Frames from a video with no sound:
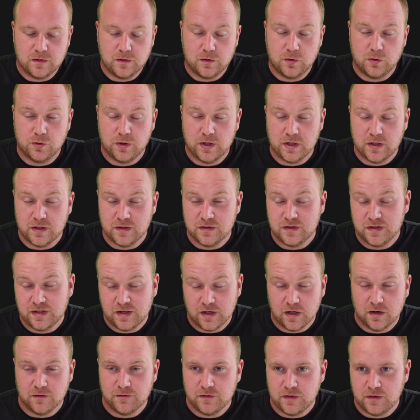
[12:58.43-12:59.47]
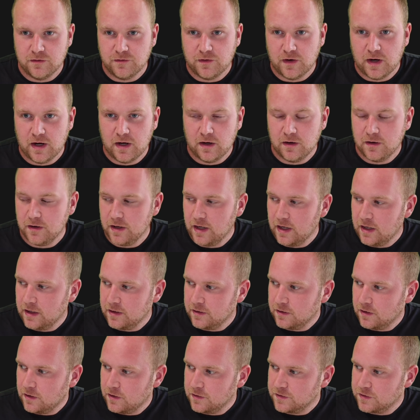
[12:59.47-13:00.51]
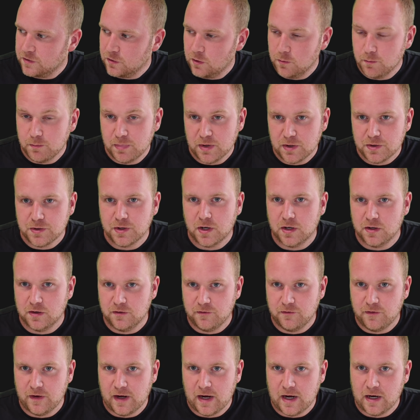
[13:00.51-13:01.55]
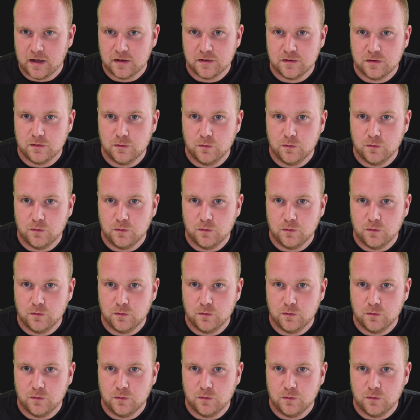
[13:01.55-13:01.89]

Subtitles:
create a DRV file and also a build artifact